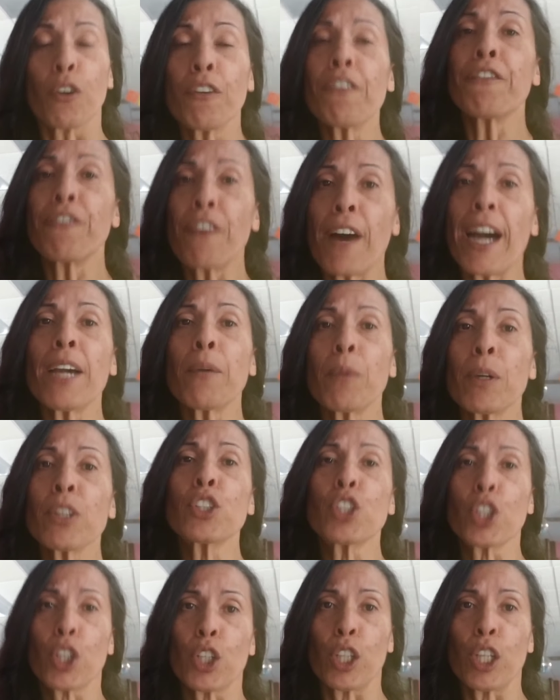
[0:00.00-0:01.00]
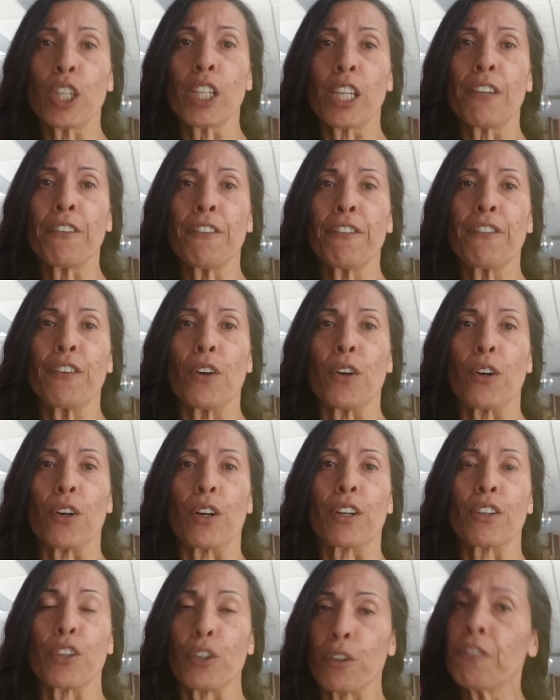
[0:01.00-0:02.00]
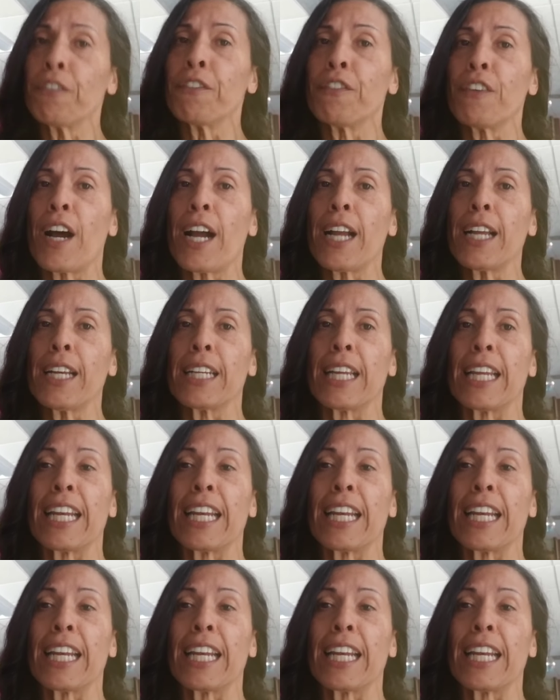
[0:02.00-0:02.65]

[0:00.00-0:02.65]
find what you're looking for. You'll find it.